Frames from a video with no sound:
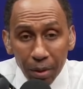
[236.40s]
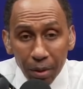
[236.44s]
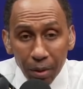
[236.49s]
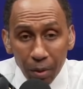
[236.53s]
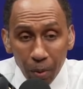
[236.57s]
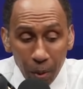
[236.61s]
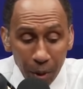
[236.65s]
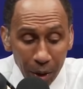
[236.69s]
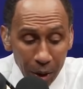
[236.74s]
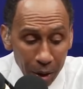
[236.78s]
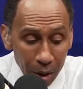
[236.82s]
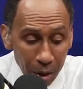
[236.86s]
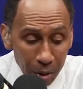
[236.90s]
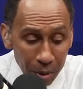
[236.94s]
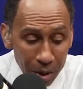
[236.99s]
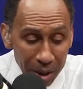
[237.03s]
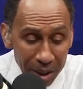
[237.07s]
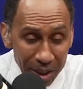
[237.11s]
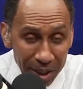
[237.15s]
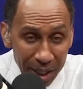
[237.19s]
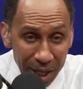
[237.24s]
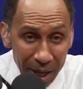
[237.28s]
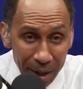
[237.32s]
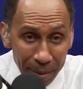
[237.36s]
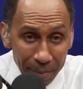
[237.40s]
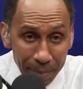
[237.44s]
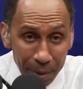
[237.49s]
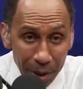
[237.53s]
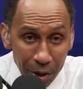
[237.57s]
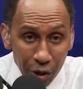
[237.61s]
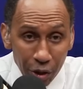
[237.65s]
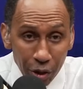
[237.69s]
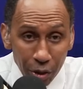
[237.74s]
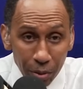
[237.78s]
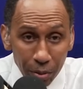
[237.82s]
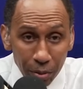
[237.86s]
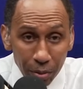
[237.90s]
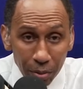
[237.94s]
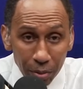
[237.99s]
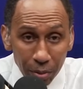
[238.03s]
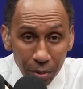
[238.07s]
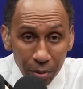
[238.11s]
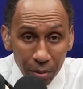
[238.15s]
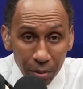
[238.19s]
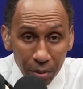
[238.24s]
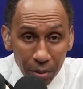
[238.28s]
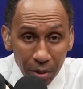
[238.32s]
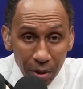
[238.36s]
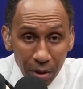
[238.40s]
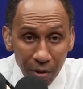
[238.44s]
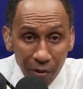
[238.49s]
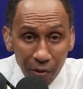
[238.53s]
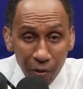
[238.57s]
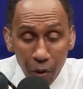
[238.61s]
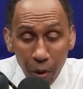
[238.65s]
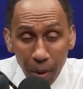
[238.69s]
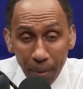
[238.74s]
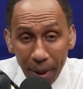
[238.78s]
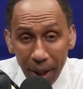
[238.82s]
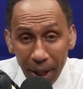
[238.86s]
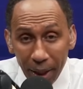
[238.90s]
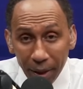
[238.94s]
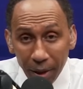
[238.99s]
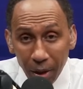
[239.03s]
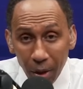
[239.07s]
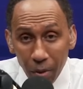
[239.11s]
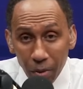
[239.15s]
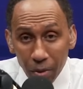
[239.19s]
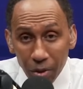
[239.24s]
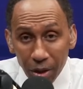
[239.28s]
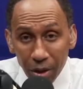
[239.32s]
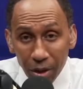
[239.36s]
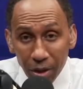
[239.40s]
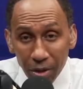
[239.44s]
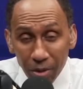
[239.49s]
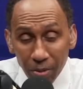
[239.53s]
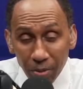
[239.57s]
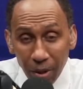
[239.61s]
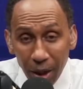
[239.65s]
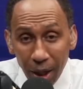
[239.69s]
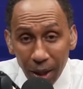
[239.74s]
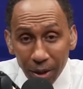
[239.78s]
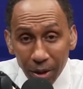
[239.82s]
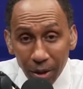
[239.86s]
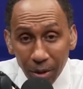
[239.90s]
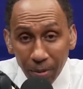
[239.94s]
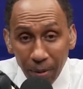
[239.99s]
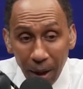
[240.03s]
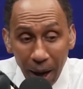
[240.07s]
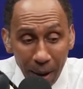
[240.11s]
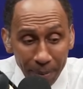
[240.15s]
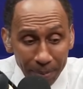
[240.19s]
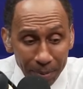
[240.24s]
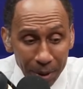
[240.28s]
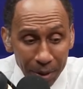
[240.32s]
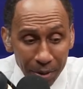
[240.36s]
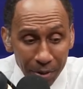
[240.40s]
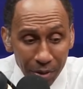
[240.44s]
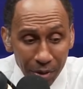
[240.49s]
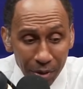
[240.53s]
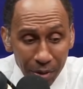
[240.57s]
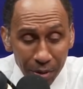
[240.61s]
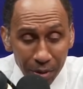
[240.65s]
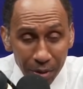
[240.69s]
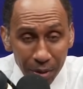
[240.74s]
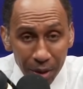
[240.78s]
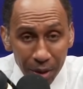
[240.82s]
The one and only Sam Mitchell, former head coach of the Toronto Raptors.